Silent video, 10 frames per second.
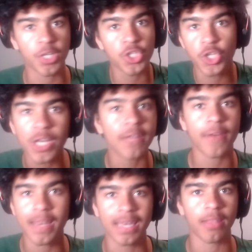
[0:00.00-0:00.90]
but I just couldn't
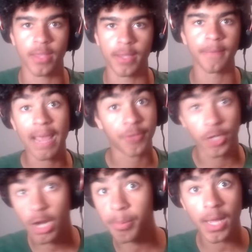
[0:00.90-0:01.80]
find anything. And after a
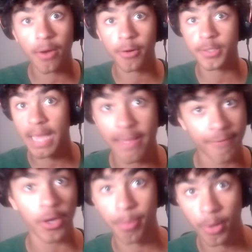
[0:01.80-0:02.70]
couple hours, I found a